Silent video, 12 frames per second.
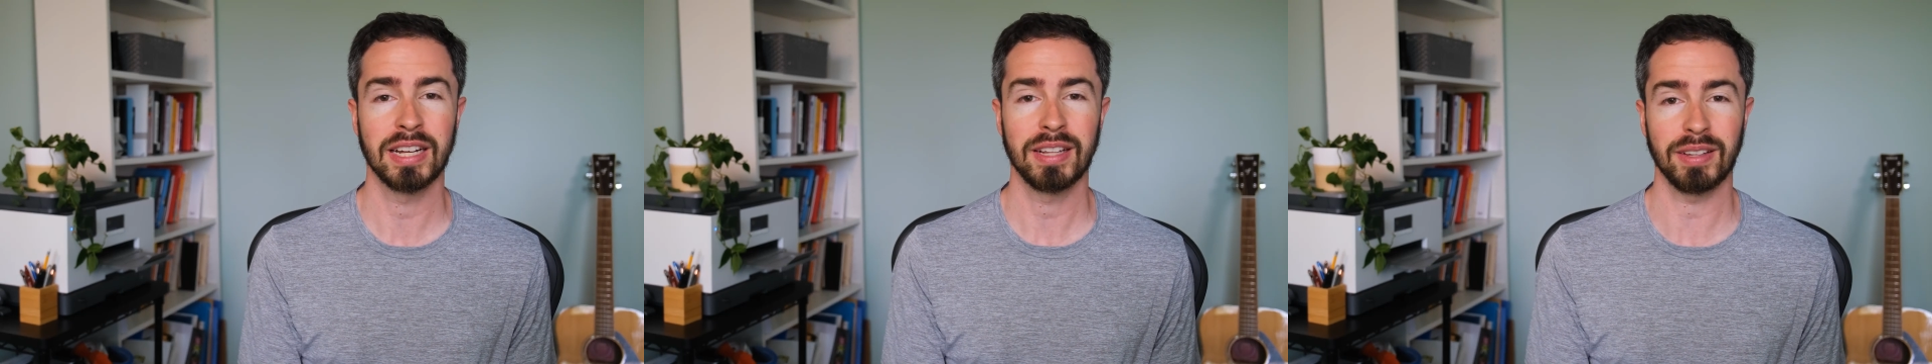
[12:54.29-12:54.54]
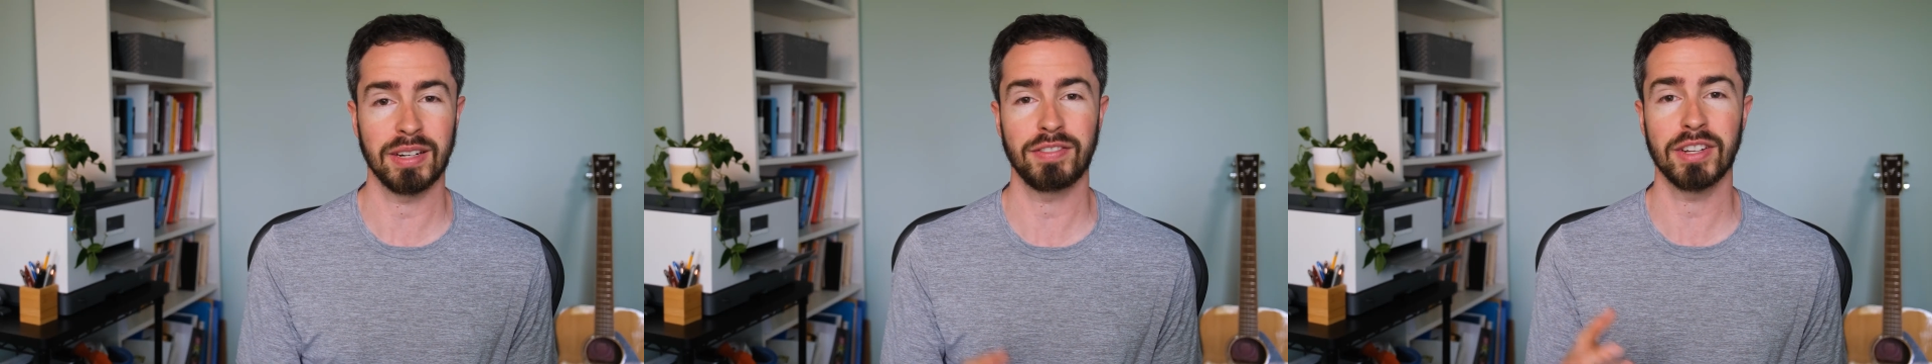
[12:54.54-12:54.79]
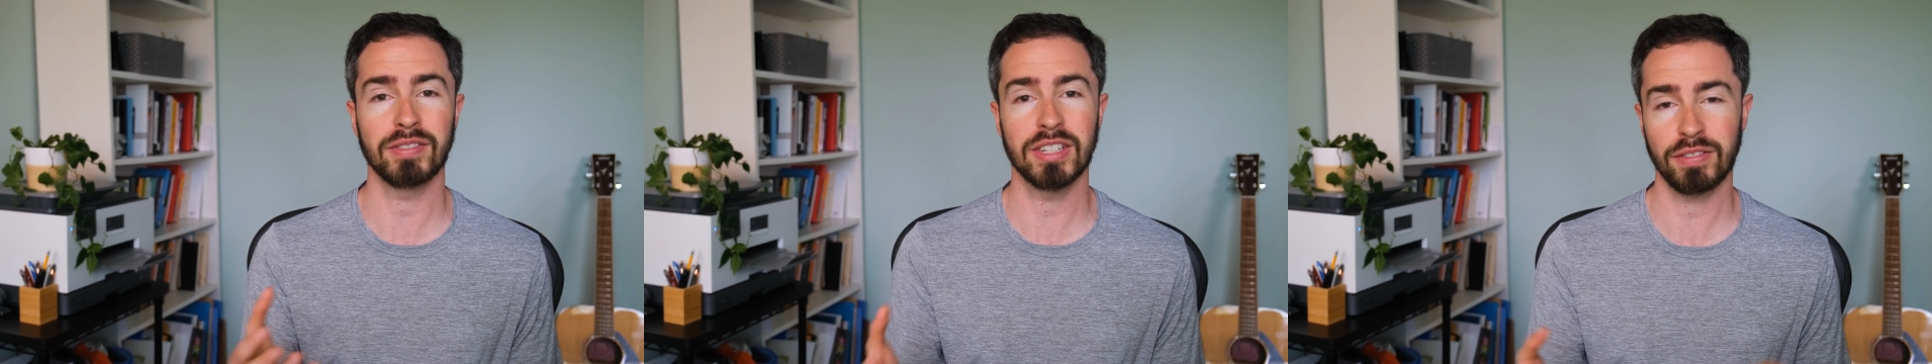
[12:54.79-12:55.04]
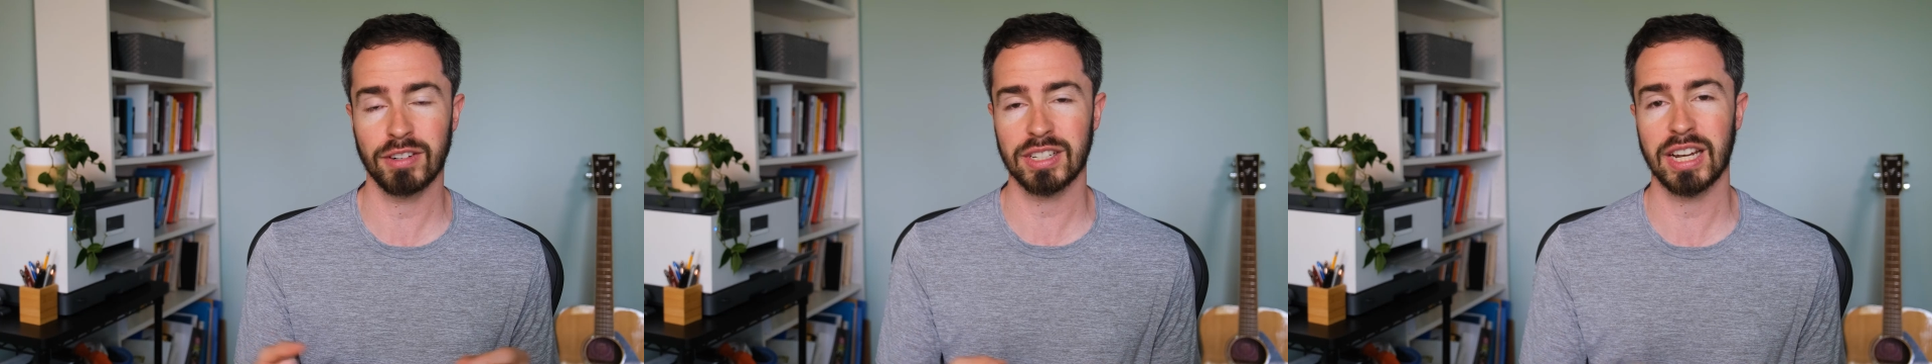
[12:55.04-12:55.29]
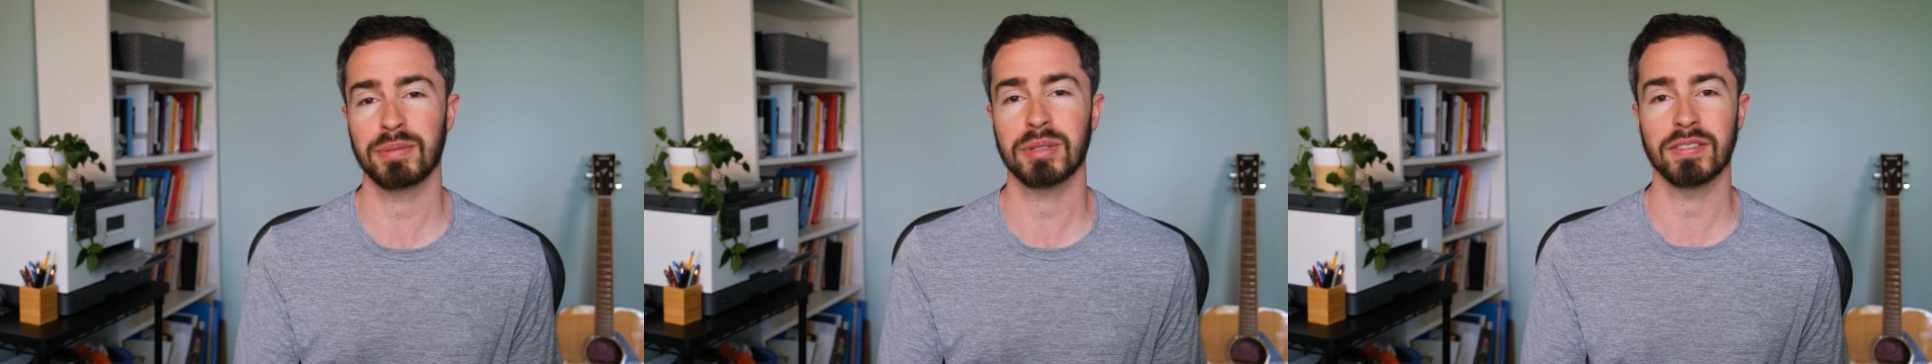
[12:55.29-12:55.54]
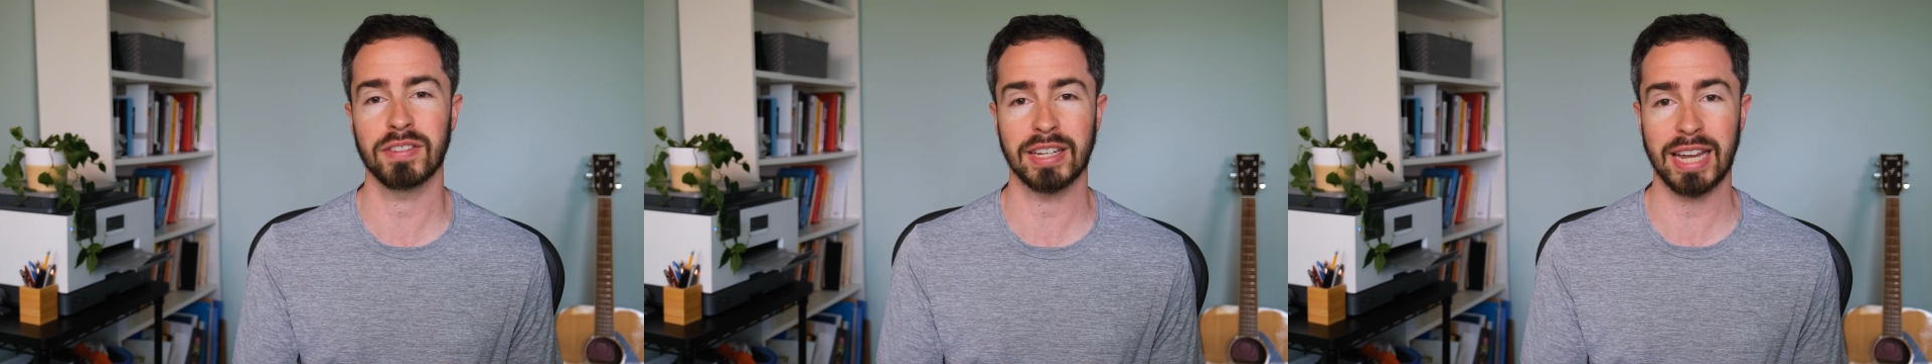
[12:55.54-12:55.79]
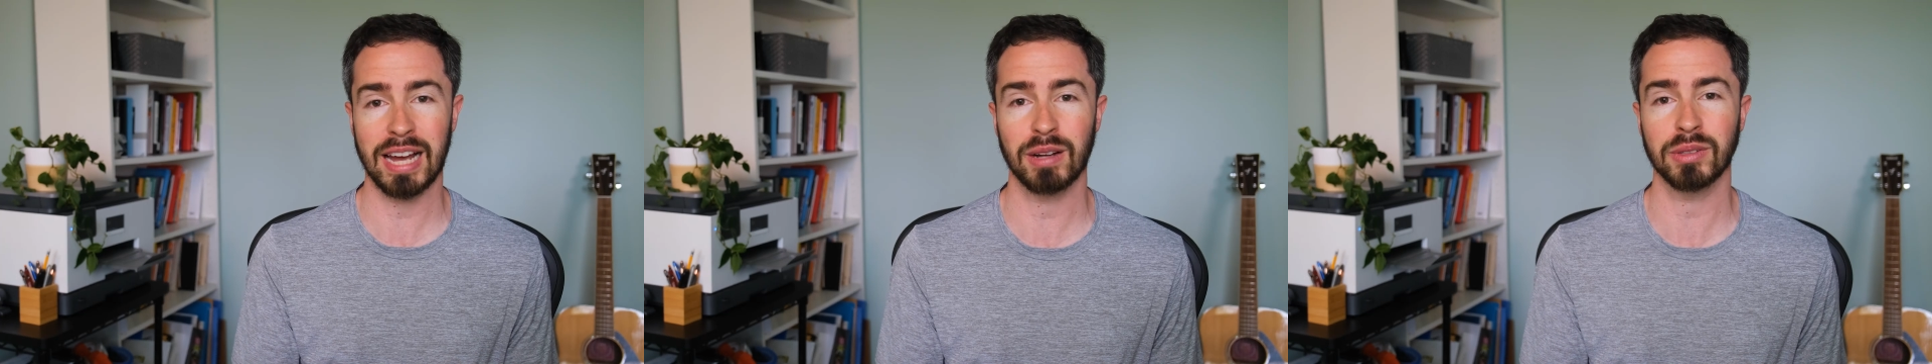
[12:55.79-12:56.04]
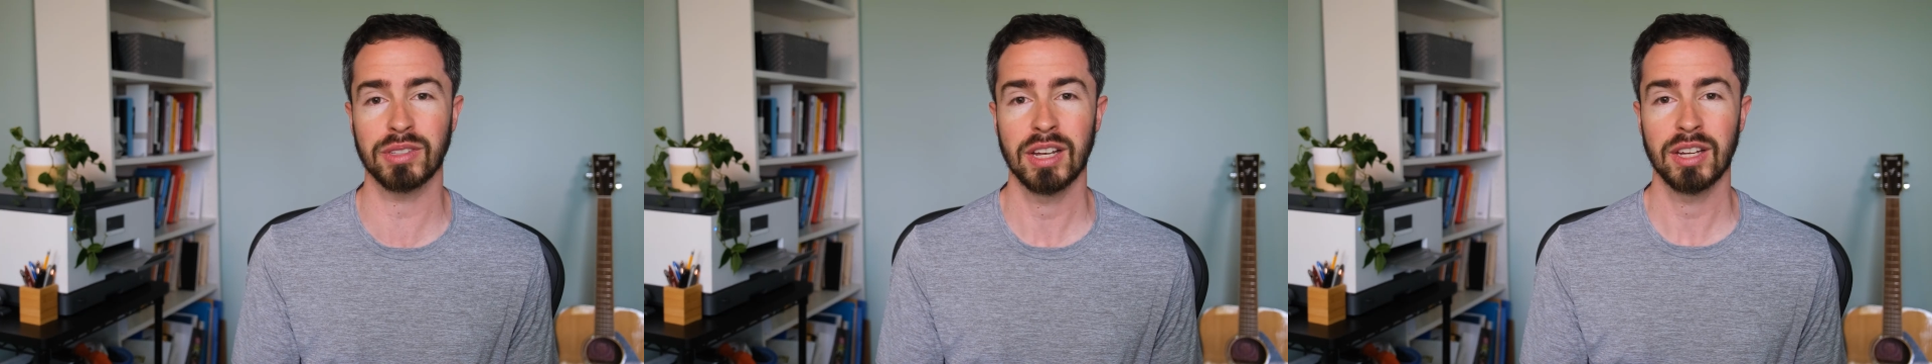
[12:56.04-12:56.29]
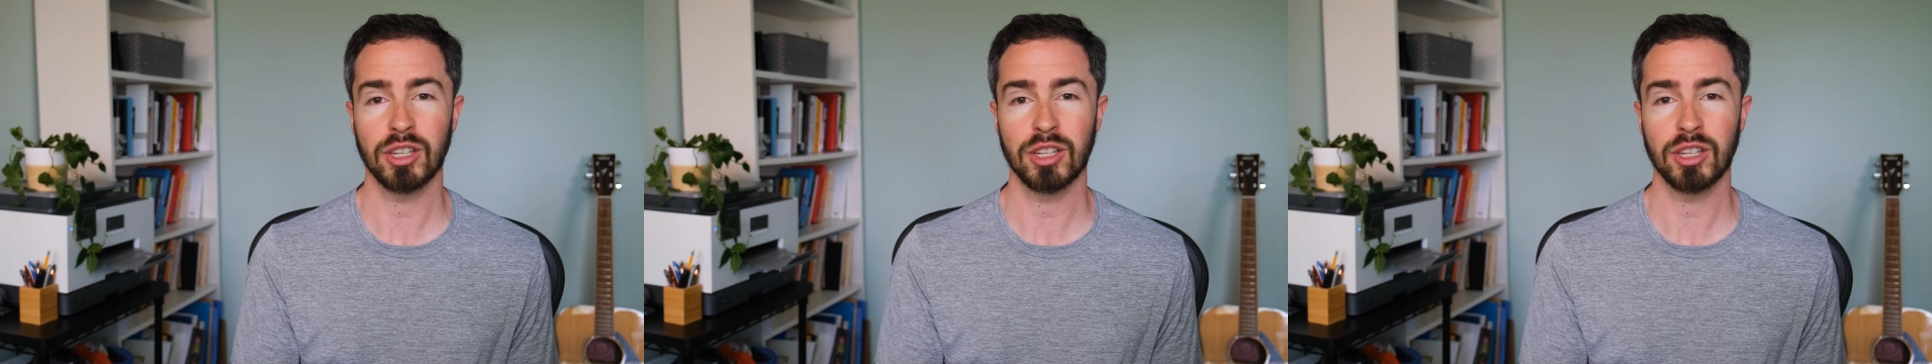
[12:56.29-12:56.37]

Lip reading: that if you have different types of accounts,